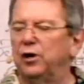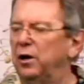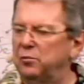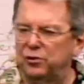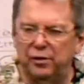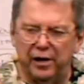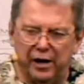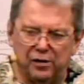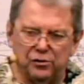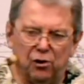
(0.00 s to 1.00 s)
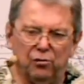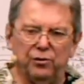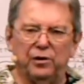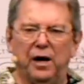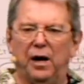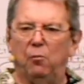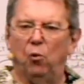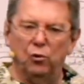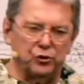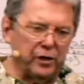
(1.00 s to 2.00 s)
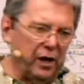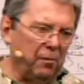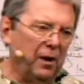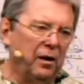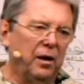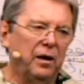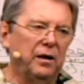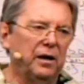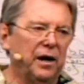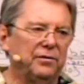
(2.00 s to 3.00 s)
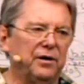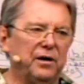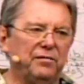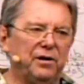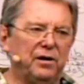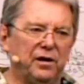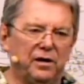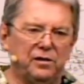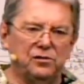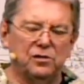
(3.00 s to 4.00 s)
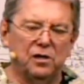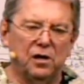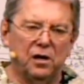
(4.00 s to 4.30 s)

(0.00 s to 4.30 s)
comes to the house all the time, wants to help get out the DVDs.